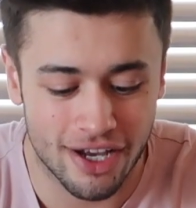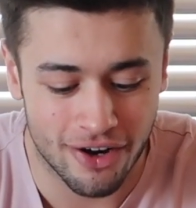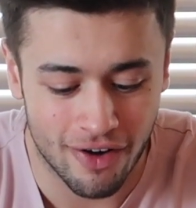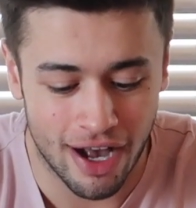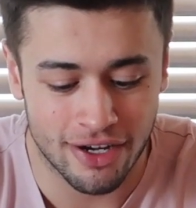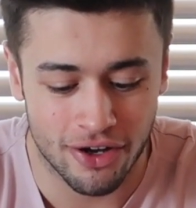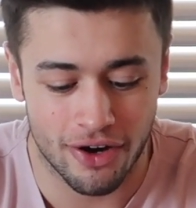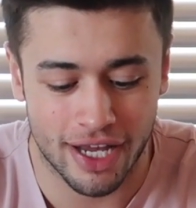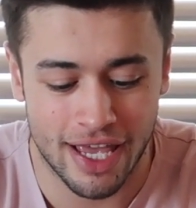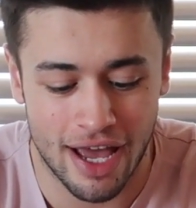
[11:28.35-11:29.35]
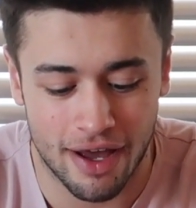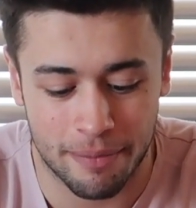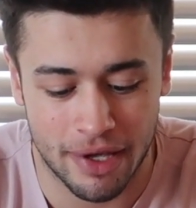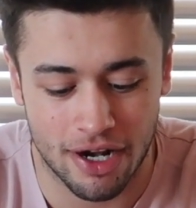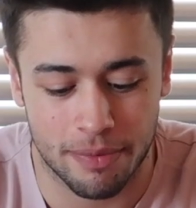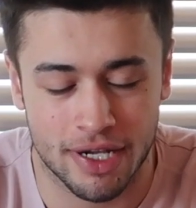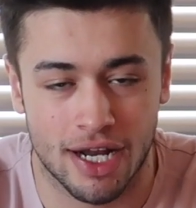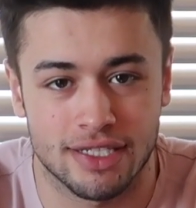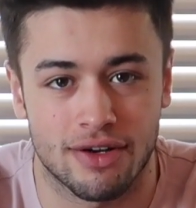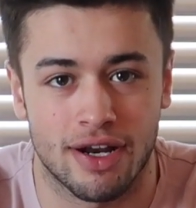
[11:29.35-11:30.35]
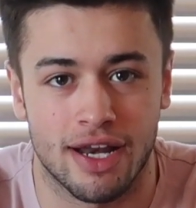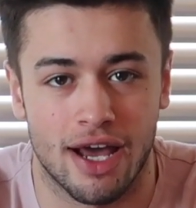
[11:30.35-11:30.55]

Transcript: I go, I know I can't, I may not be an asset right